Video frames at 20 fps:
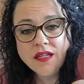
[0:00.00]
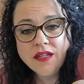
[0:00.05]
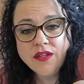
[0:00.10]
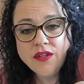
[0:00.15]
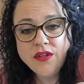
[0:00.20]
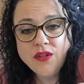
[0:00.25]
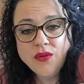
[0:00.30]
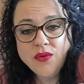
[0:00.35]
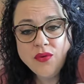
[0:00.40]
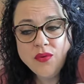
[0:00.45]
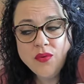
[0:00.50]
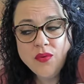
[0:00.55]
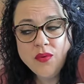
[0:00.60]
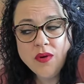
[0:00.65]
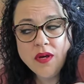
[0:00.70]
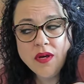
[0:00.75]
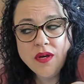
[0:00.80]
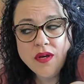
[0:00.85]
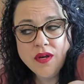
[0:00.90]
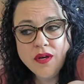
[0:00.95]
you're
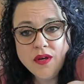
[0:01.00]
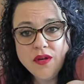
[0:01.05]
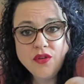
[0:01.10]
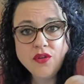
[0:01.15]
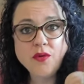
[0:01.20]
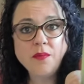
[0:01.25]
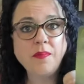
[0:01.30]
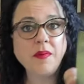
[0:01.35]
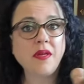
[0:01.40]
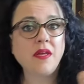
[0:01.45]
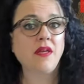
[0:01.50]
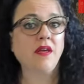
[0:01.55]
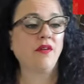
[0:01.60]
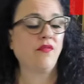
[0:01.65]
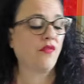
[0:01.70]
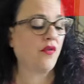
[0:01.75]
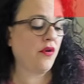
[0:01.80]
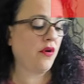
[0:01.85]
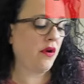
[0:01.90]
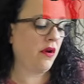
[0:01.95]
a big
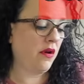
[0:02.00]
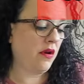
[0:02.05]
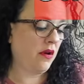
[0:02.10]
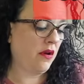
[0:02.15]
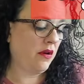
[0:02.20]
giver.